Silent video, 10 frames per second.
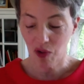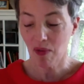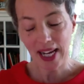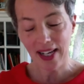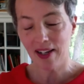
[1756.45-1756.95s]
from
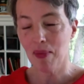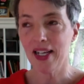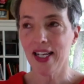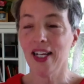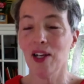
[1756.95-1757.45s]
handyman
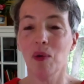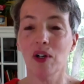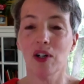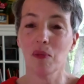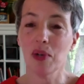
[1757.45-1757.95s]
to handy
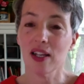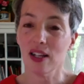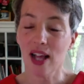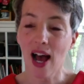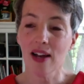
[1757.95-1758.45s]
worker because a
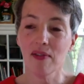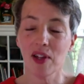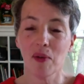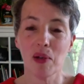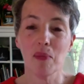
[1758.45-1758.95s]
lot of
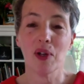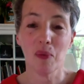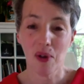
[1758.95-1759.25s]
their people are